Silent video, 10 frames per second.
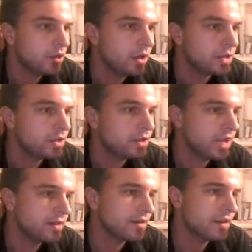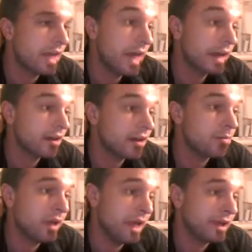which tend to lack a
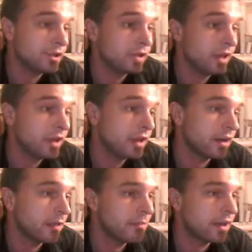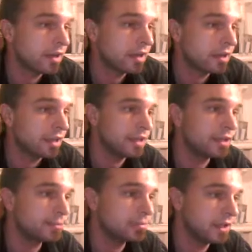passionate and compellingly
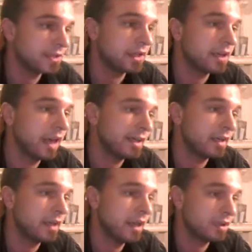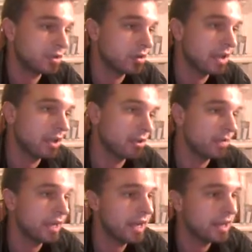explicit ideological
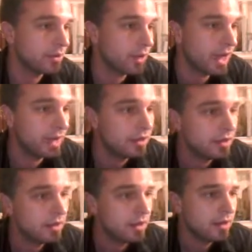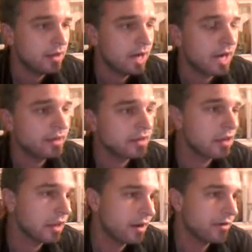element. Anyway, I
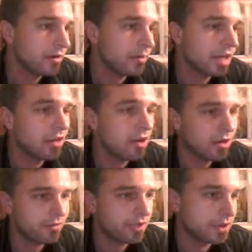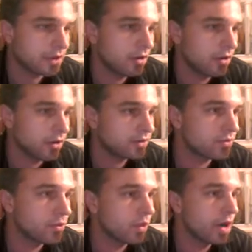declare that my loftiest goals
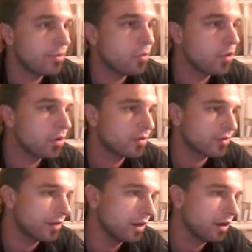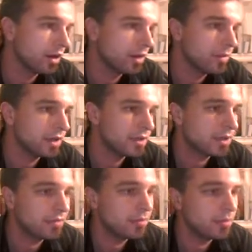require more than the
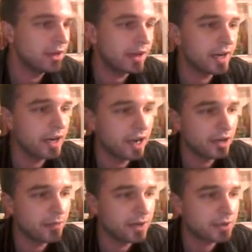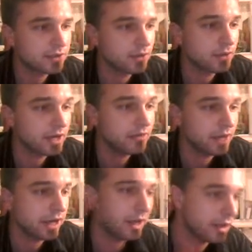arguments of a mere economist or
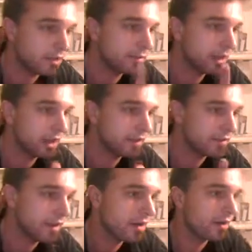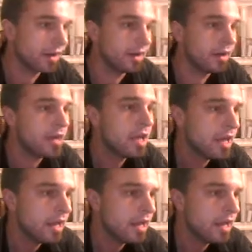even a humanitarian.